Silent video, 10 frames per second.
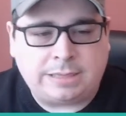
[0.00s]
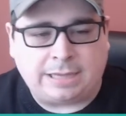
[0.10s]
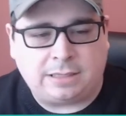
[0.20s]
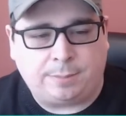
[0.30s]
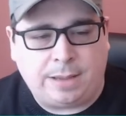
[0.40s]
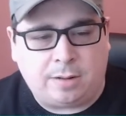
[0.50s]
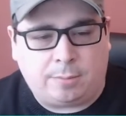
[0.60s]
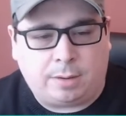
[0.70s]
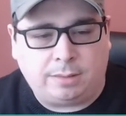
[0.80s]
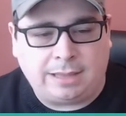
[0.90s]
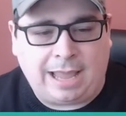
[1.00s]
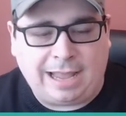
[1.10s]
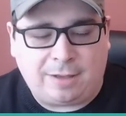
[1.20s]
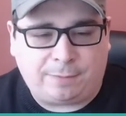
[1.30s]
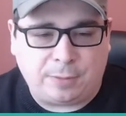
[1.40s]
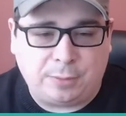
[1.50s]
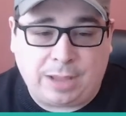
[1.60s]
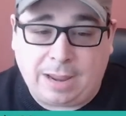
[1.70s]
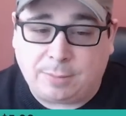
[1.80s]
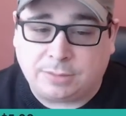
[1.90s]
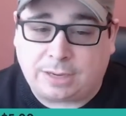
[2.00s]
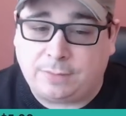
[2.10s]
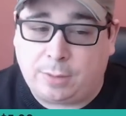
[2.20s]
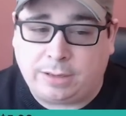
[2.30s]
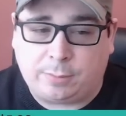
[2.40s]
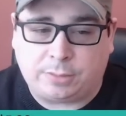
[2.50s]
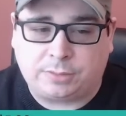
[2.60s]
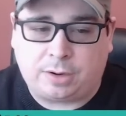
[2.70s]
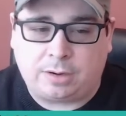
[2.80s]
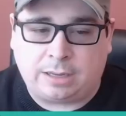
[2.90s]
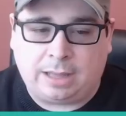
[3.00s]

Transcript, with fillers: Dancing Beagle, monthly hangout for new gamers. I have no idea where to start.